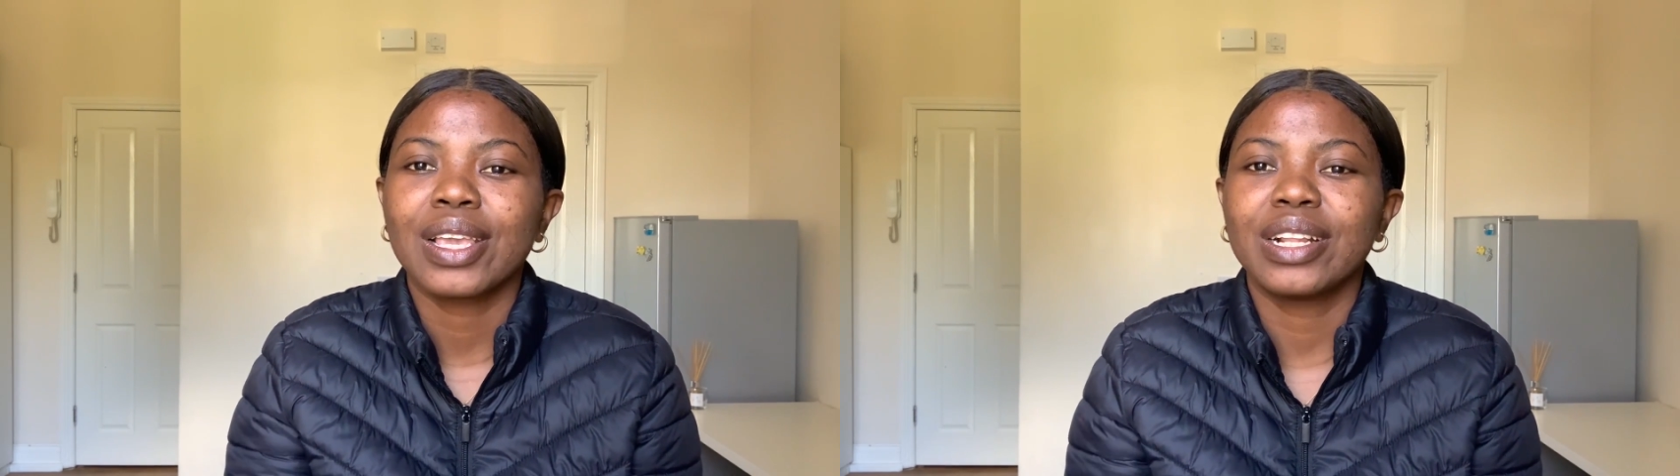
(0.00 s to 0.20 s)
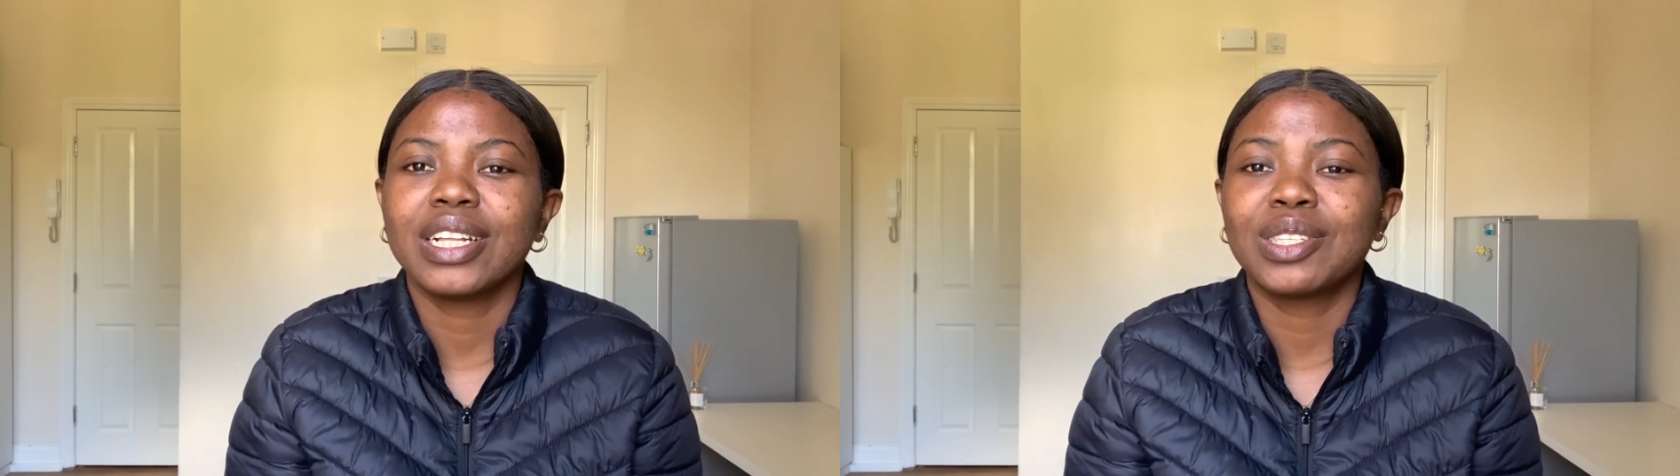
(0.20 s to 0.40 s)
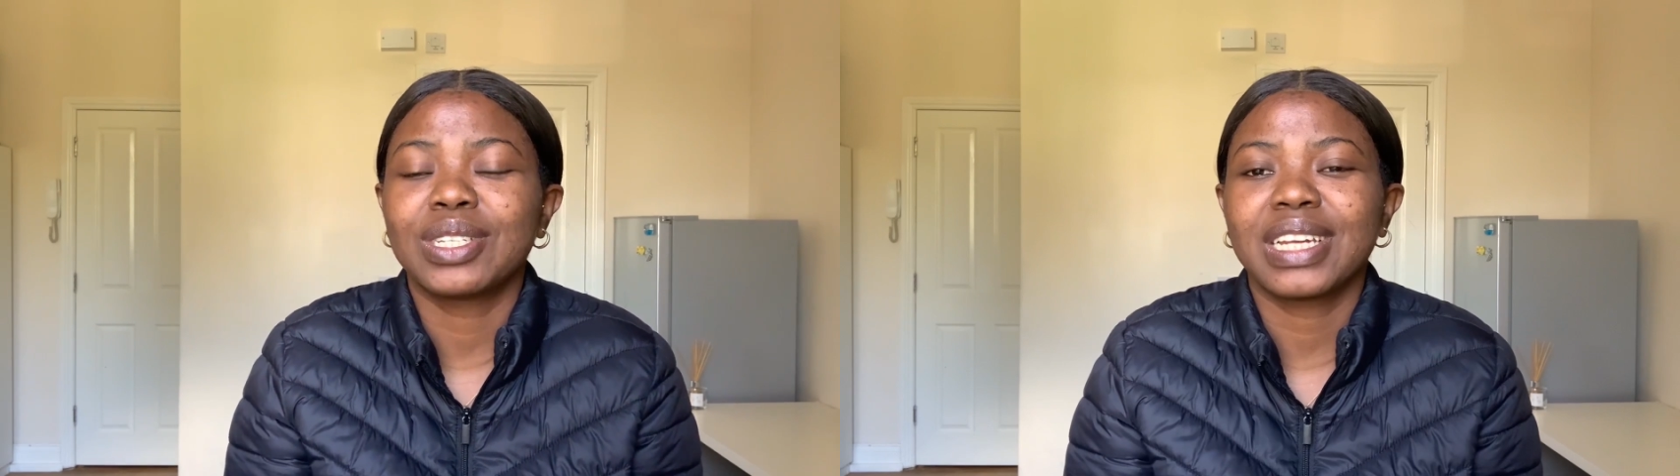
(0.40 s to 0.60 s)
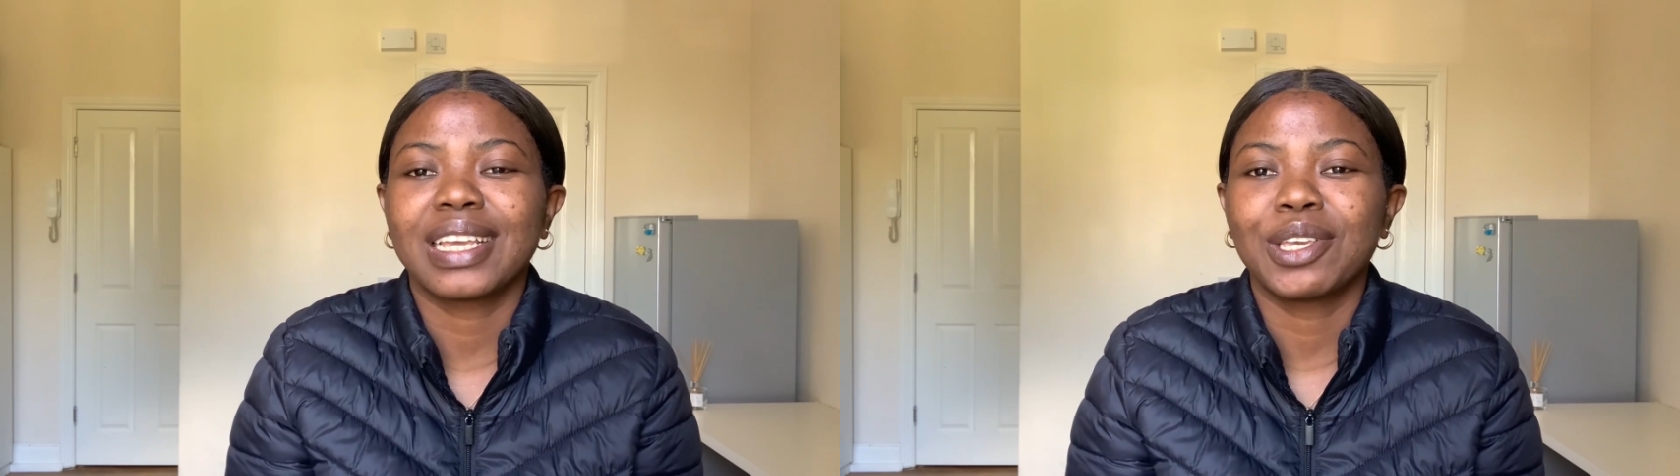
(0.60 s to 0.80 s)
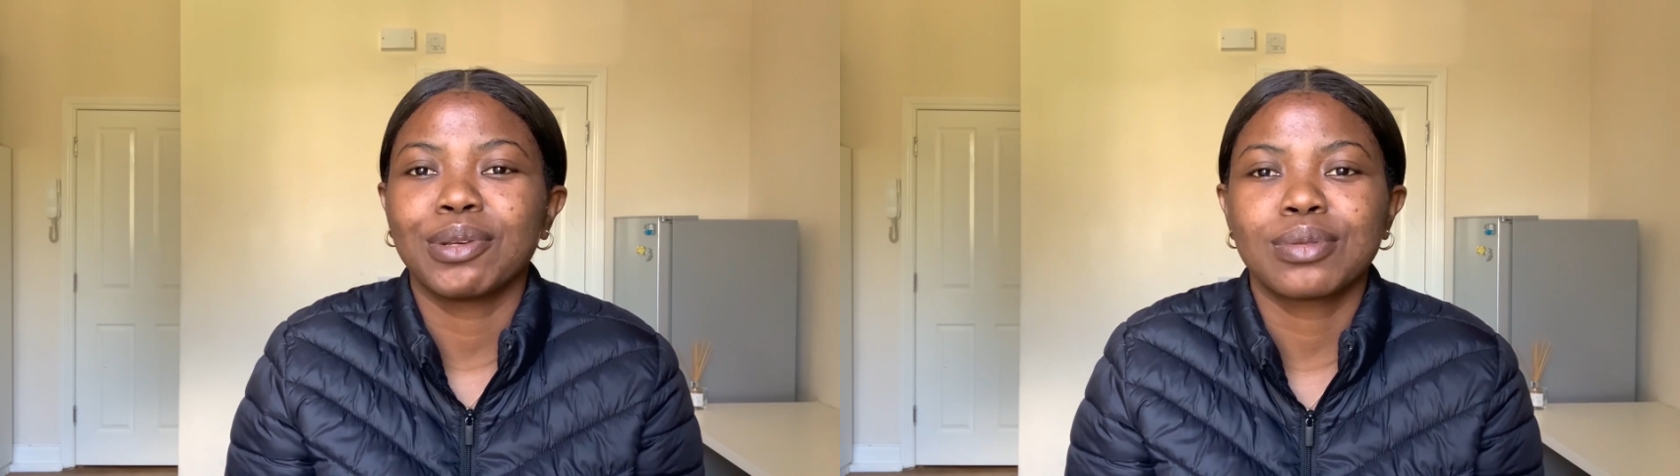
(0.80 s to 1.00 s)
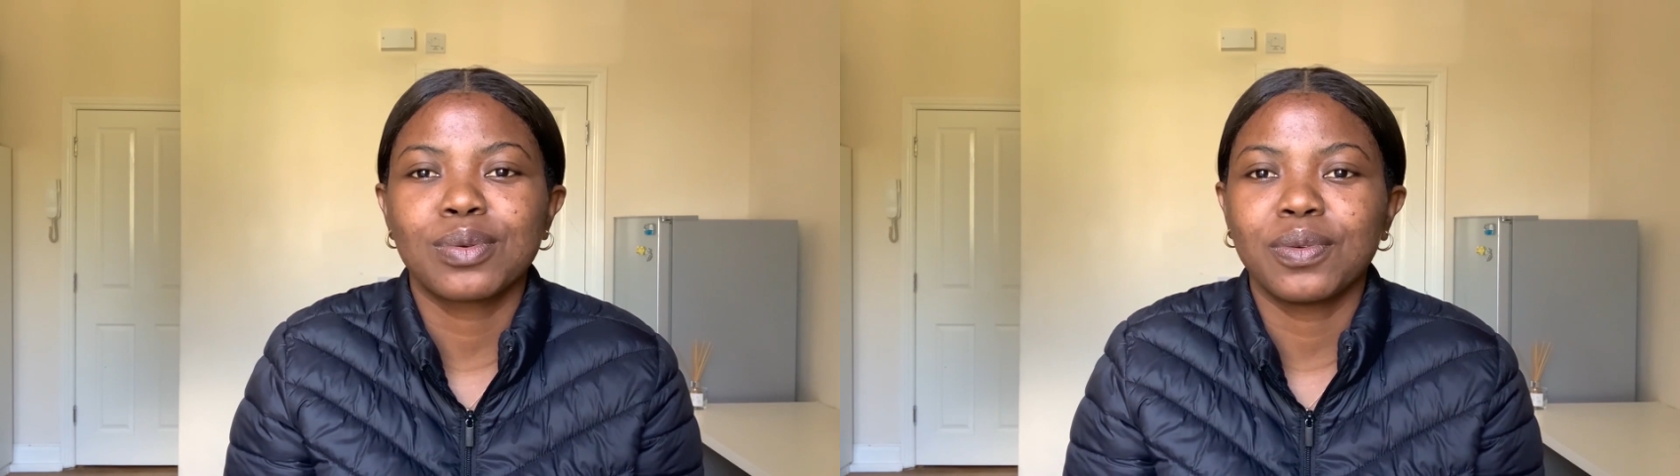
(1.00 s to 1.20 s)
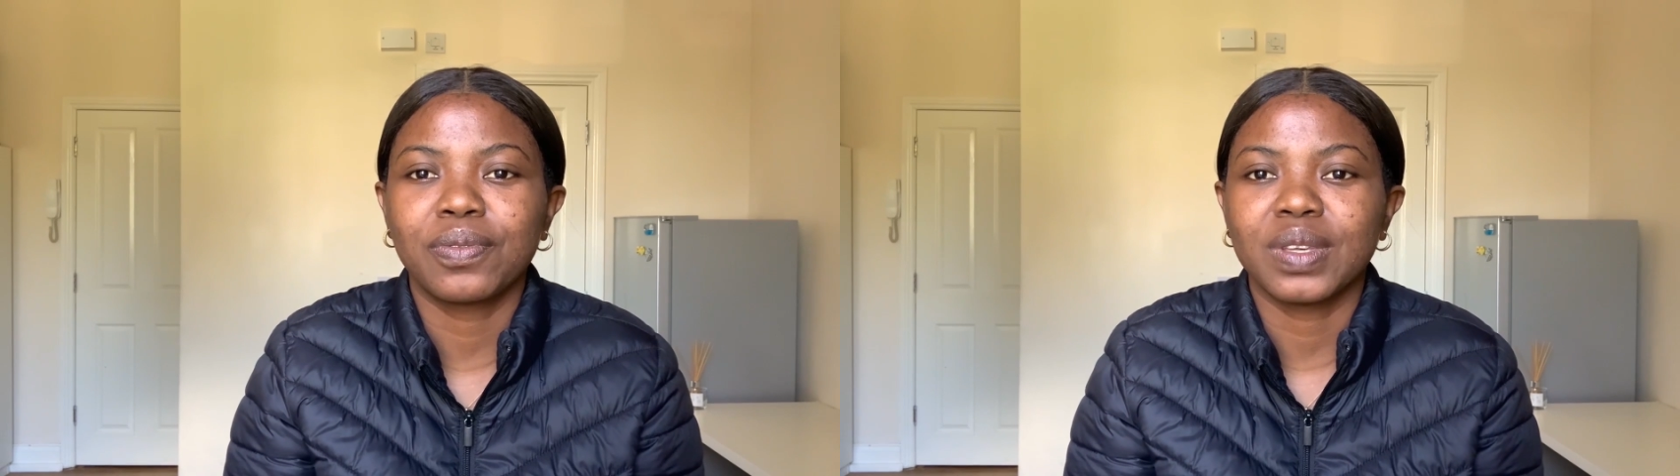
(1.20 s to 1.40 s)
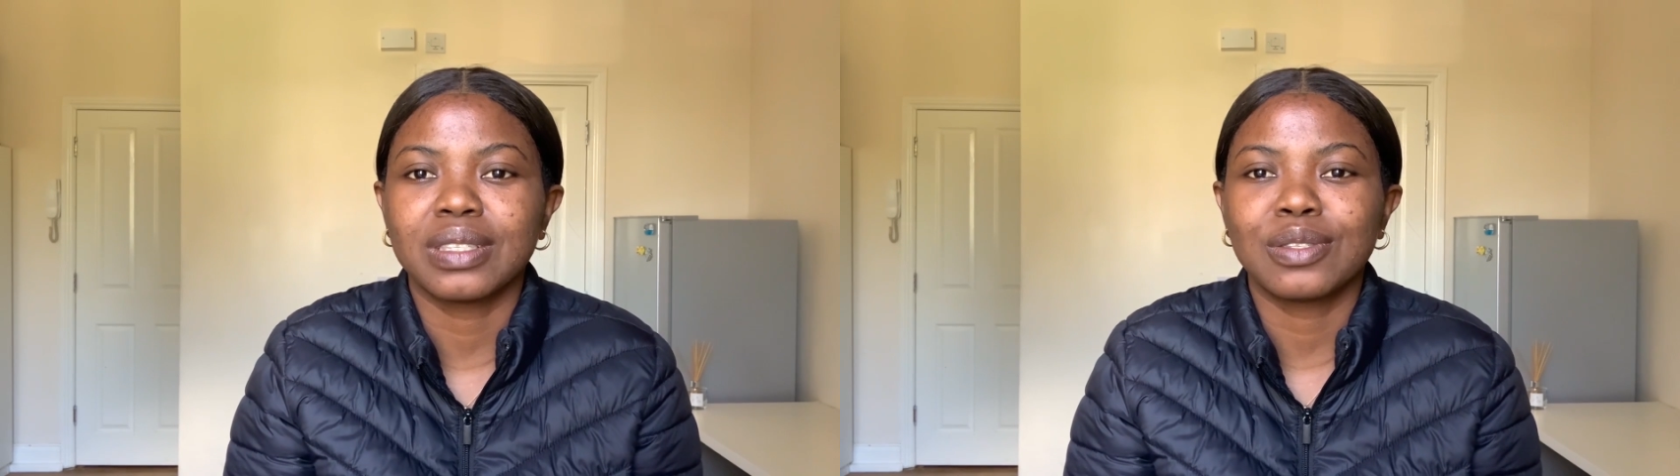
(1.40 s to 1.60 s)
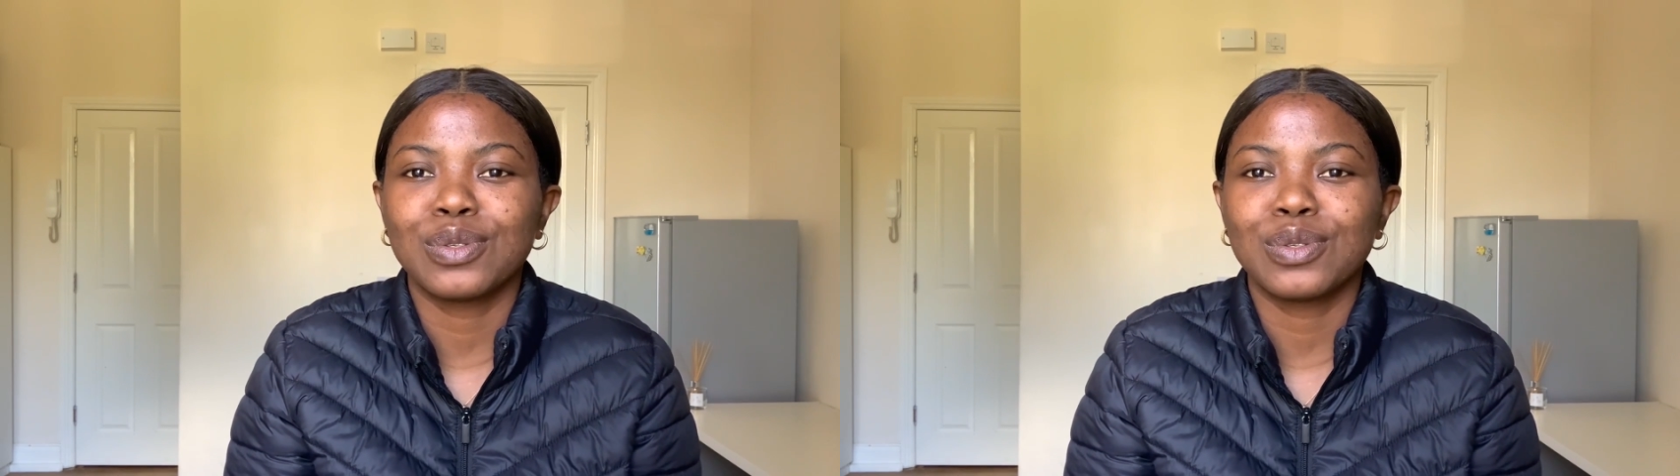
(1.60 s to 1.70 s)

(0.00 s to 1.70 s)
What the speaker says: You need to check your school fees.